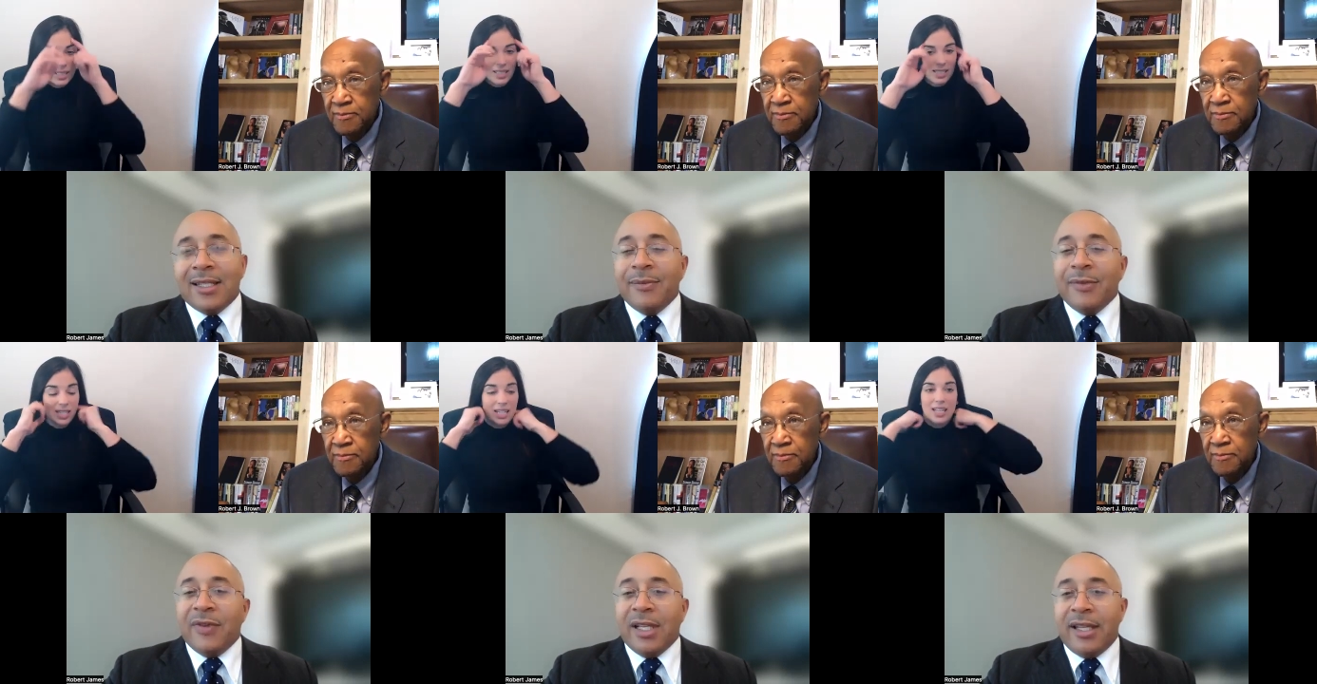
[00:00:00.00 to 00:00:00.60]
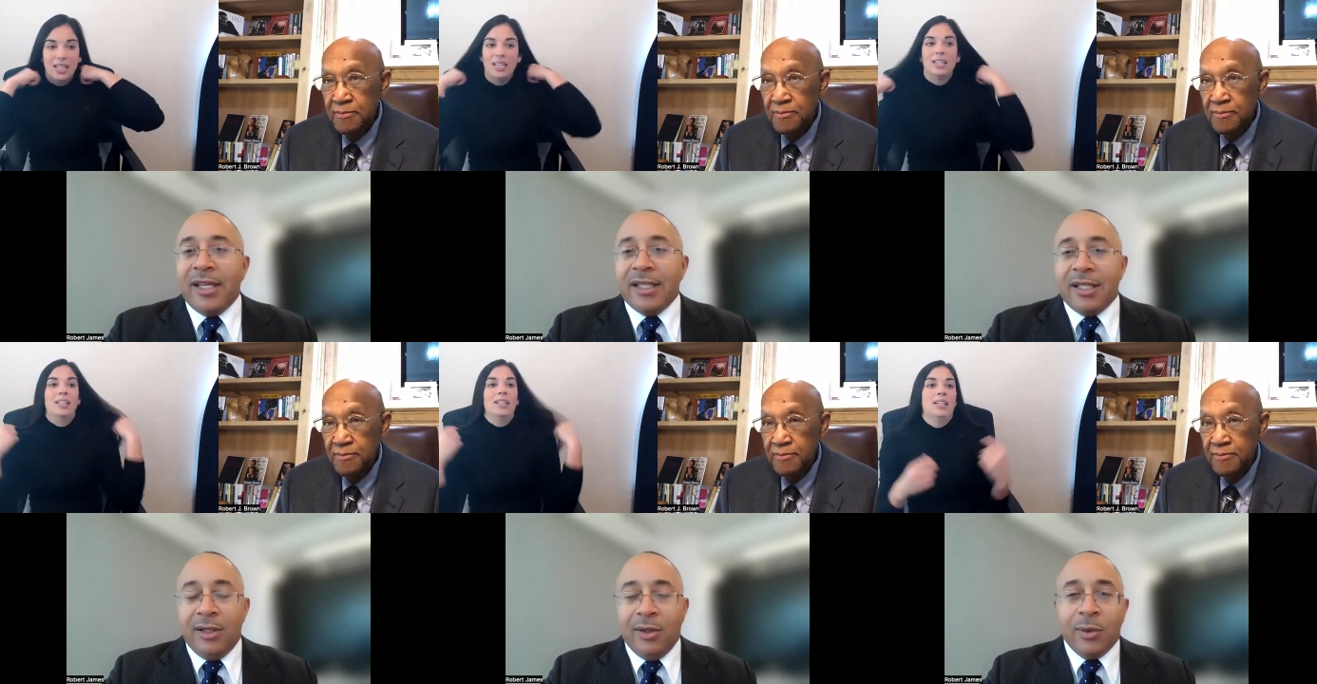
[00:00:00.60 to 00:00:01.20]
Speaker 1: some of the things
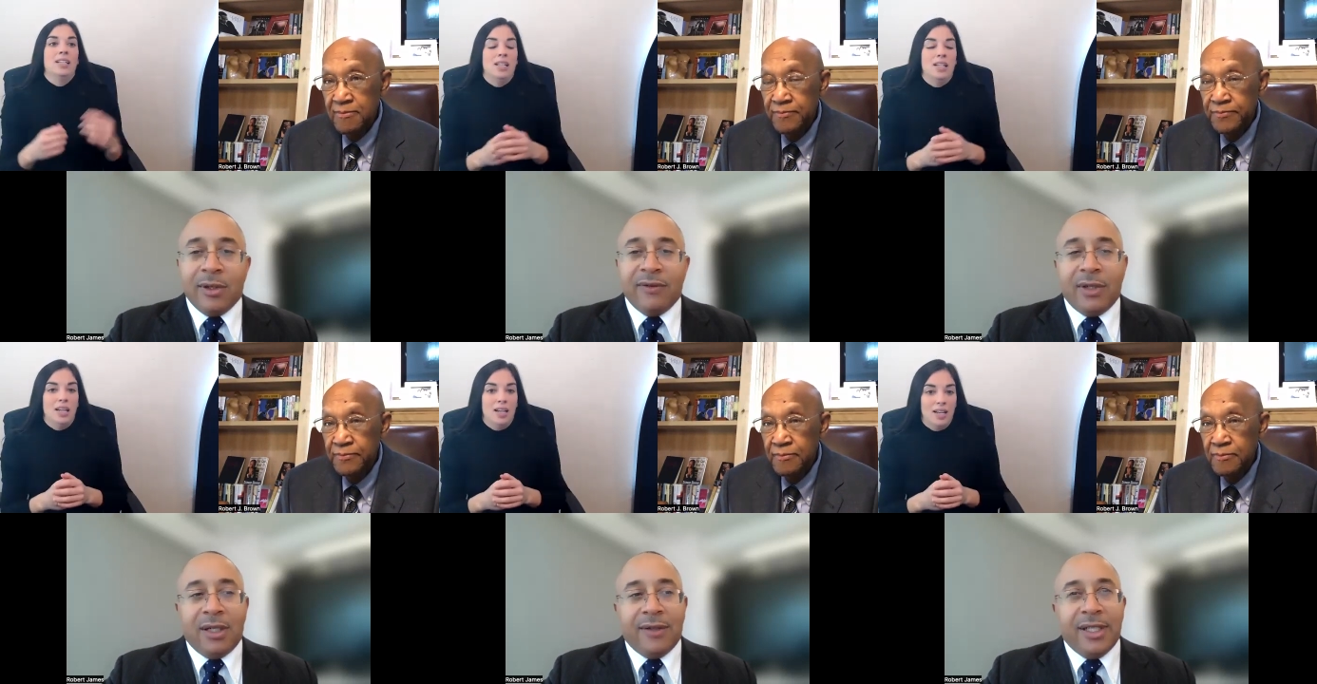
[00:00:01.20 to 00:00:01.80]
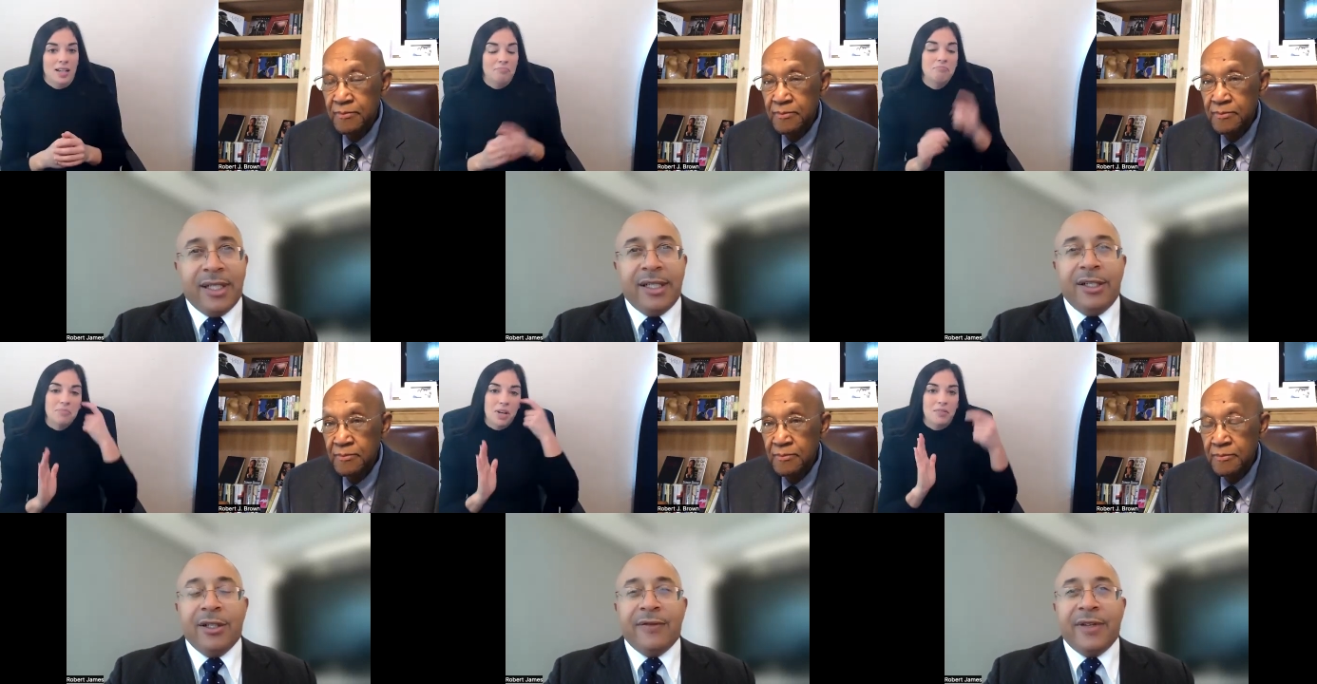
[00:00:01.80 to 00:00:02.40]
that you were involved in
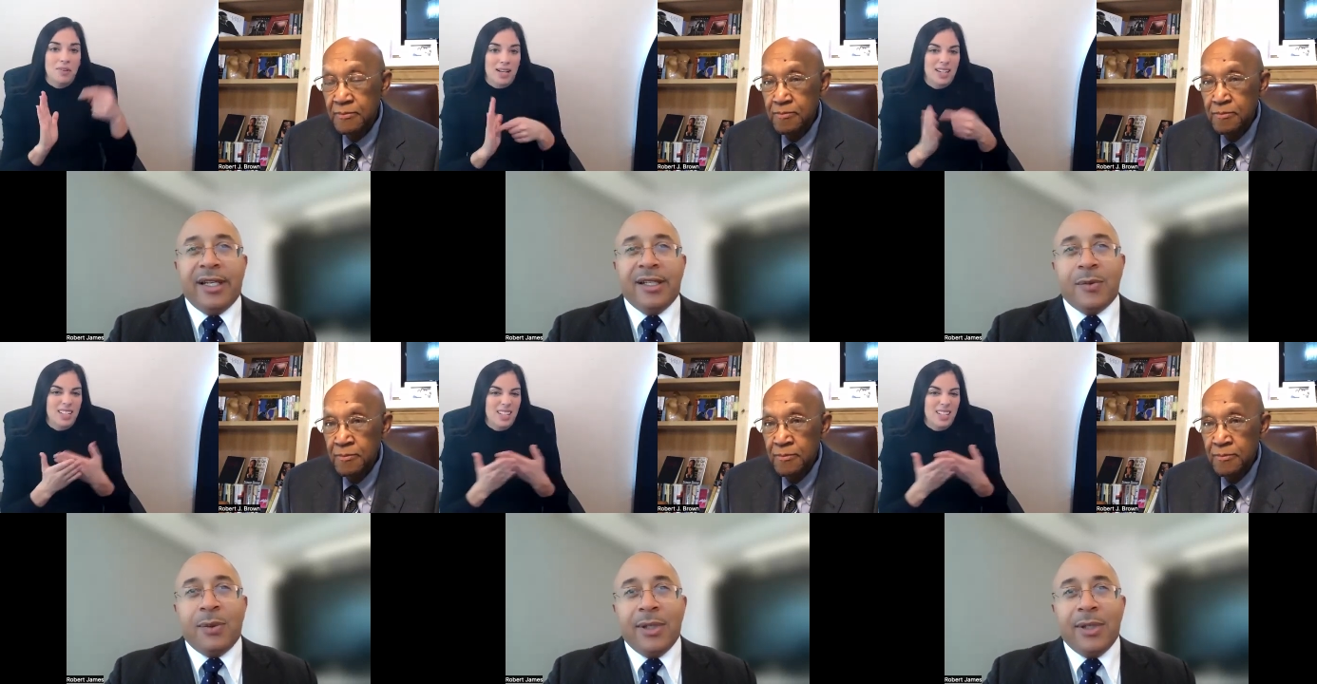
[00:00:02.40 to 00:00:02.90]
and your vantage